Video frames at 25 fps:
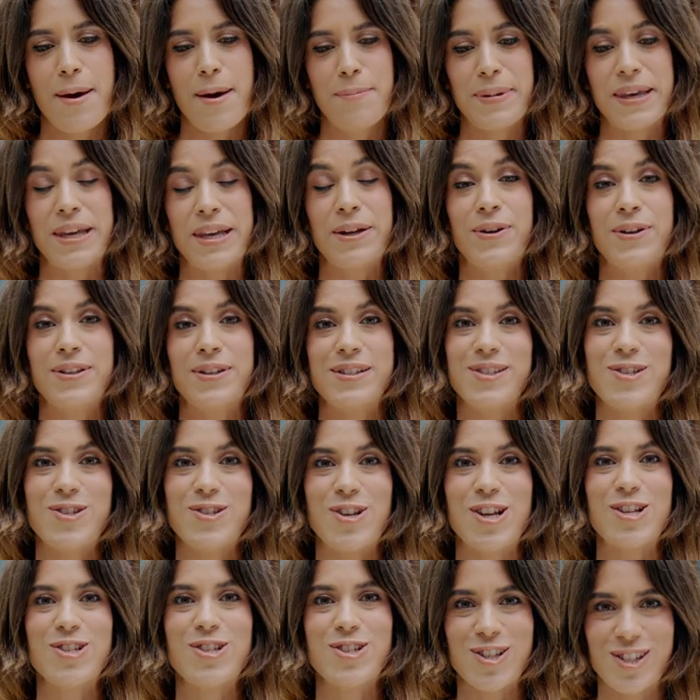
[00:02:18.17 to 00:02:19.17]
appearance
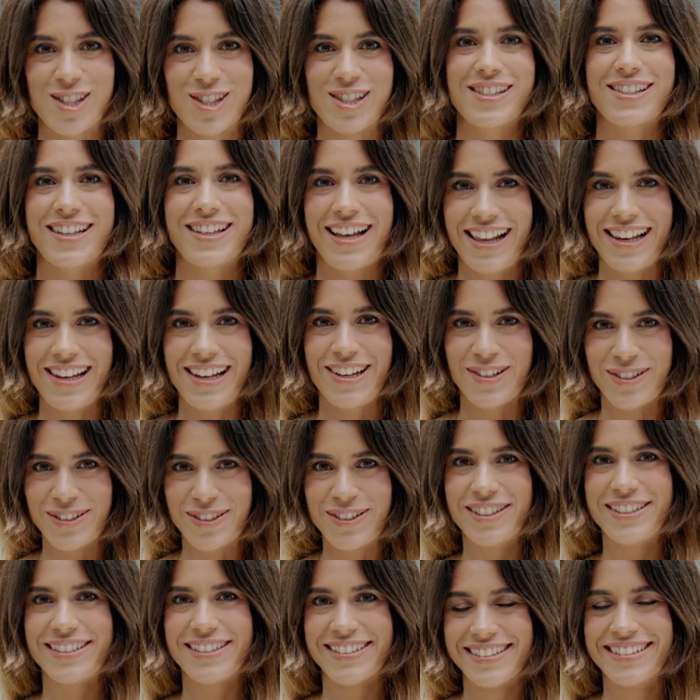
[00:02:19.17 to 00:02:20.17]
changes a
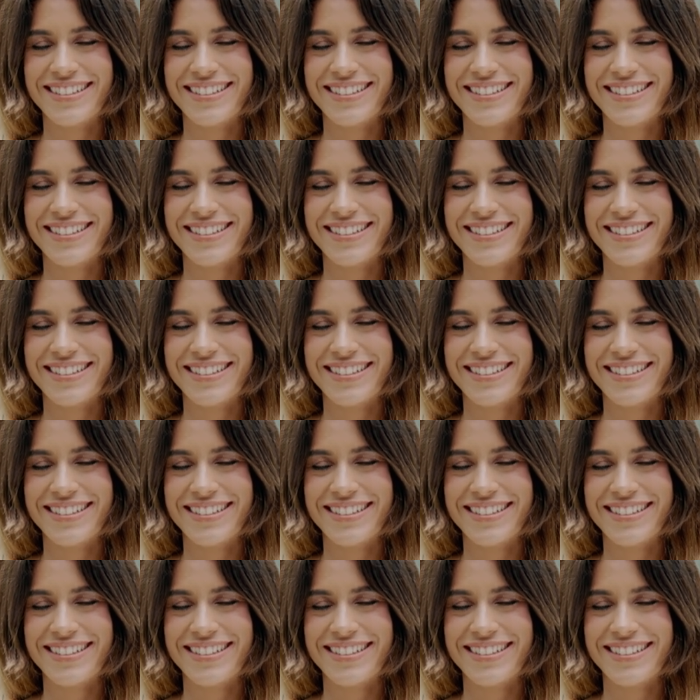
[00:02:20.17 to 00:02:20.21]
little.